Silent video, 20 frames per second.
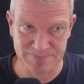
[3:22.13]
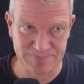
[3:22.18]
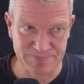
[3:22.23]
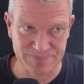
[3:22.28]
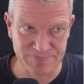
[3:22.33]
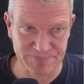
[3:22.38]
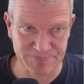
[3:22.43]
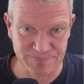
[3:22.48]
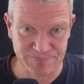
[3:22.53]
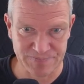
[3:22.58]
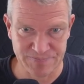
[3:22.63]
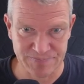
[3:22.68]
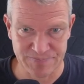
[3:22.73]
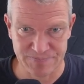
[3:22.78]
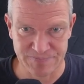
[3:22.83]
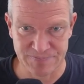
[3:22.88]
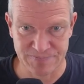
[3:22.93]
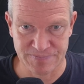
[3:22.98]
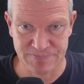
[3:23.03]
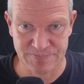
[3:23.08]

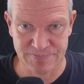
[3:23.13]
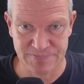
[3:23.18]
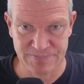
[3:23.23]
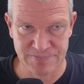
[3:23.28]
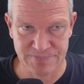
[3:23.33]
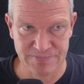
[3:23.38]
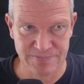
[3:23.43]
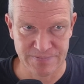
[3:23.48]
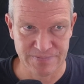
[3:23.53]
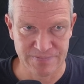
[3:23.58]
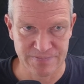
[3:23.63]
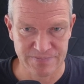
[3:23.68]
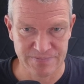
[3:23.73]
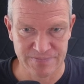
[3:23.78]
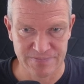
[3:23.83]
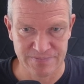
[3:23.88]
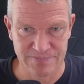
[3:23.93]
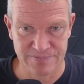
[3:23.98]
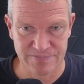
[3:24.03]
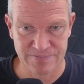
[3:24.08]

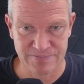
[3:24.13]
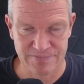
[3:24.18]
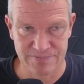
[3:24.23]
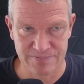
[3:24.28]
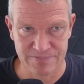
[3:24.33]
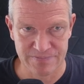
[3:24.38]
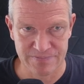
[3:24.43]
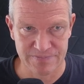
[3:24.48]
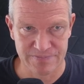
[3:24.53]
No one is speaking in this clip.